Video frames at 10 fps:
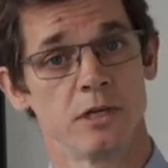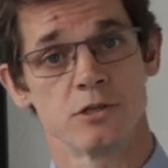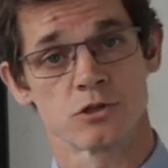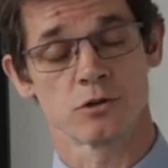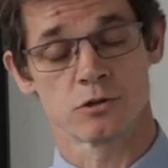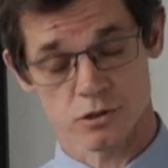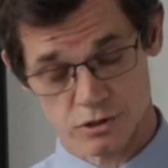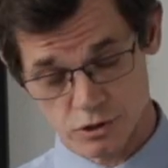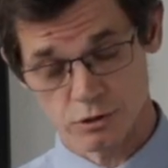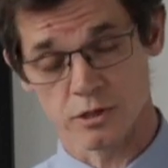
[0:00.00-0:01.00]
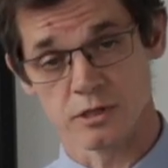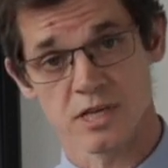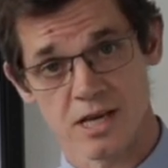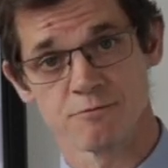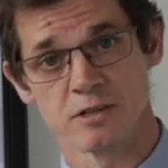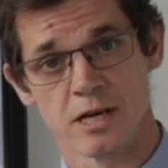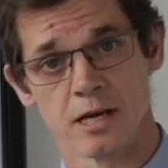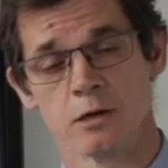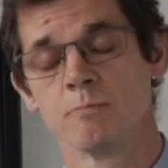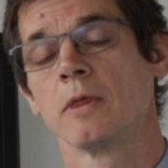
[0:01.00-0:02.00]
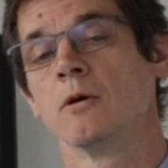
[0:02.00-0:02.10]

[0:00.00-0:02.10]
each student every day,